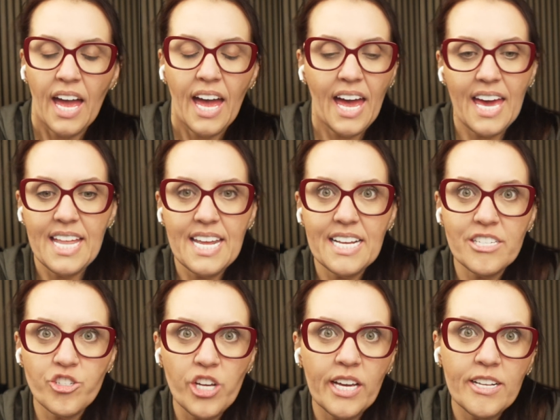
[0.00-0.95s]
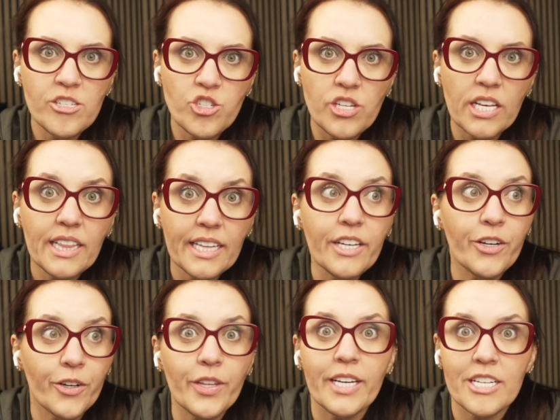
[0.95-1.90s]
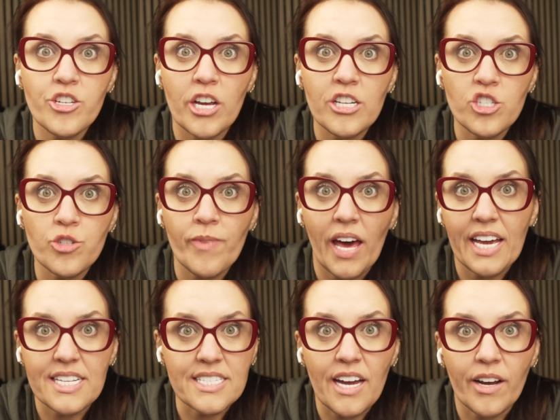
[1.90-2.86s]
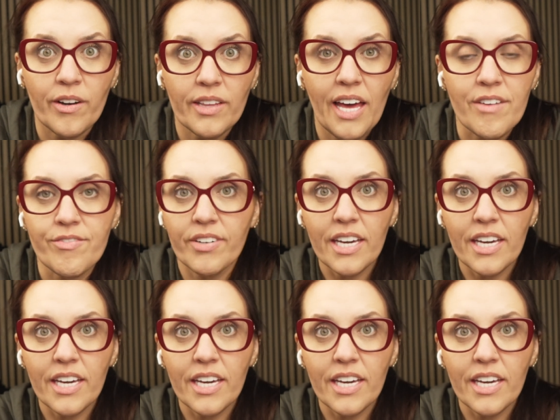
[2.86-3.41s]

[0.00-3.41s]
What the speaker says: And it literally changed my entire life.